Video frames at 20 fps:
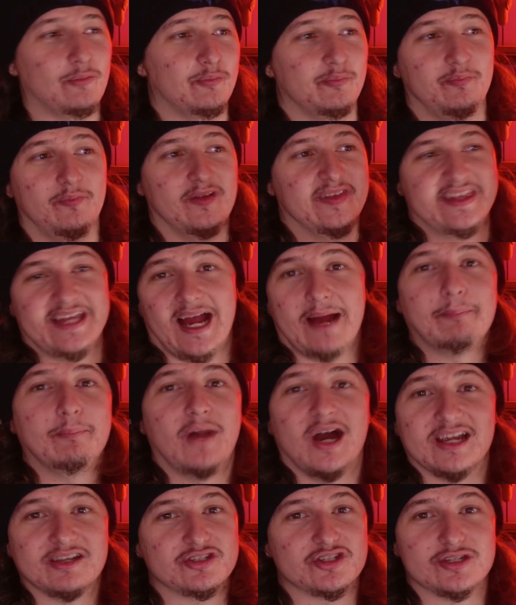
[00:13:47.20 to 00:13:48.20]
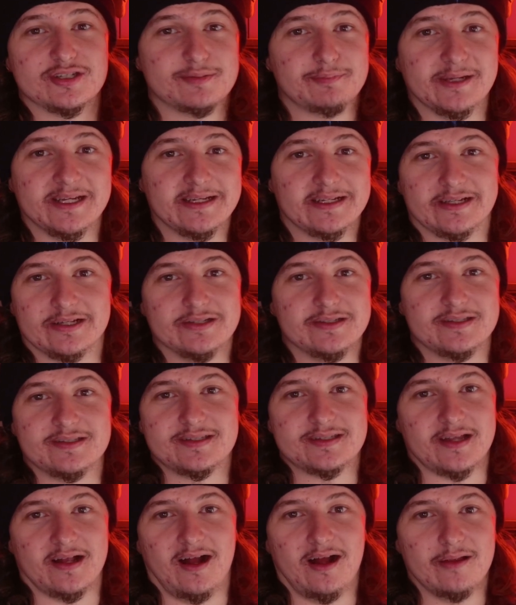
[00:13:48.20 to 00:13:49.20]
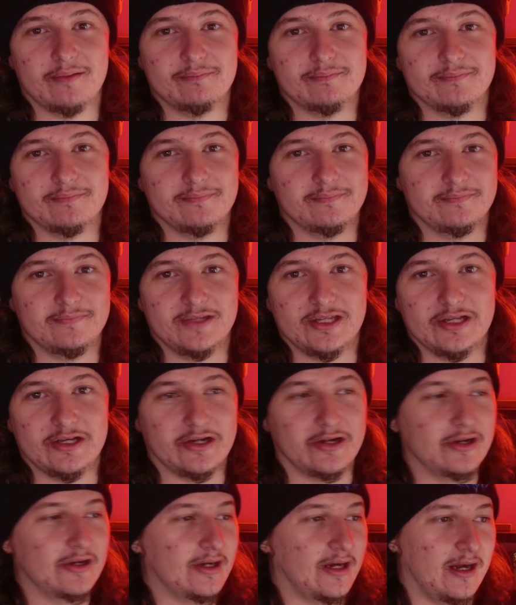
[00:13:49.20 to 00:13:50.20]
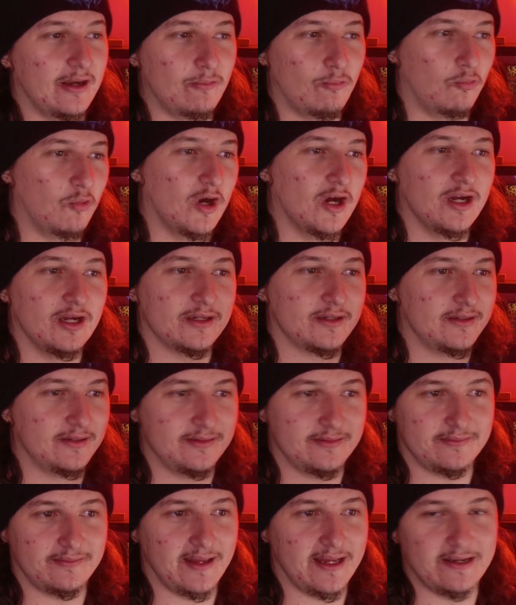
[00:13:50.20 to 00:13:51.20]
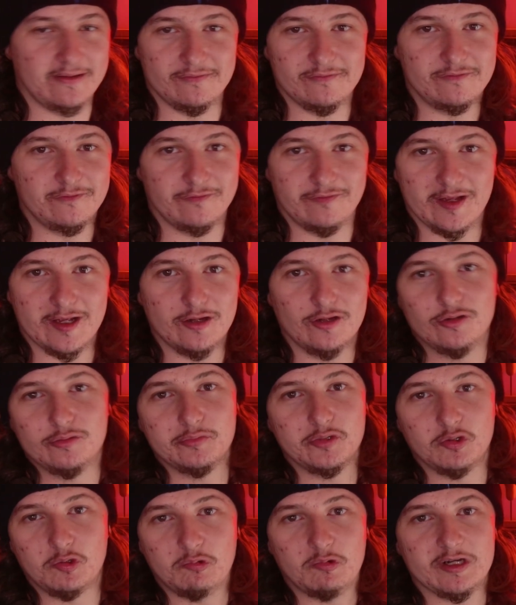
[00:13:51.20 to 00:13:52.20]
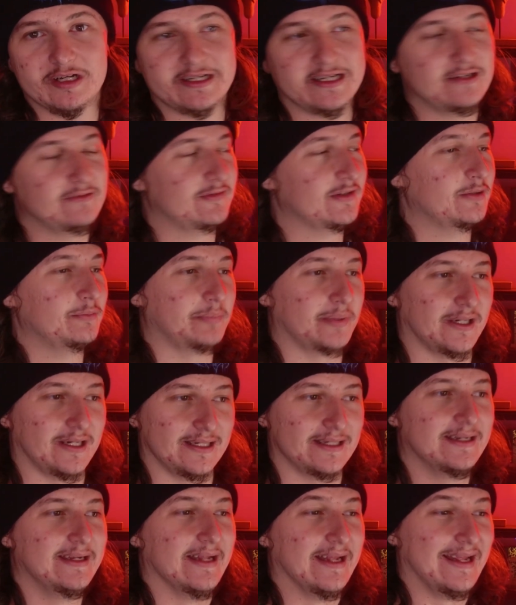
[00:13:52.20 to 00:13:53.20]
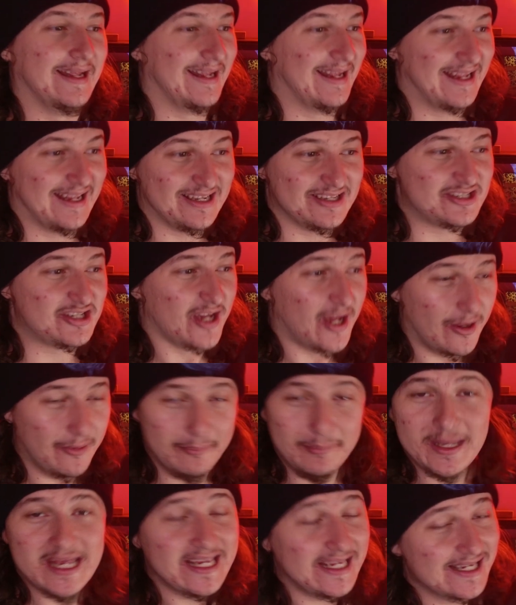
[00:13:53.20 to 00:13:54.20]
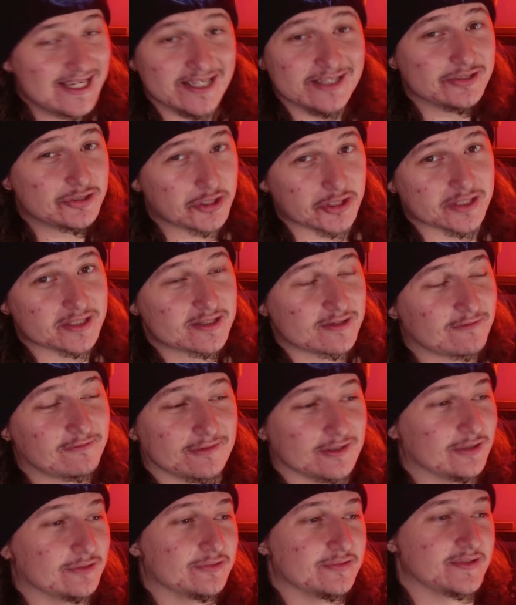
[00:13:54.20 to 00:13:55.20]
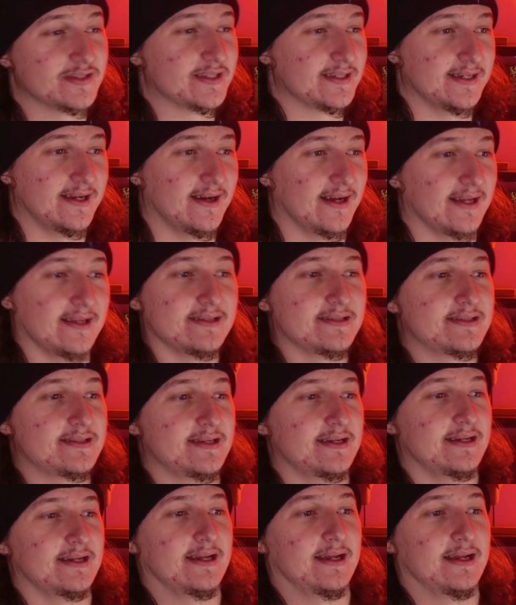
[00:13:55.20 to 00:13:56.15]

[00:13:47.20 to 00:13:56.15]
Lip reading: That might just be because I'm, you know, I work in film or whatever, but to me it just feels nice.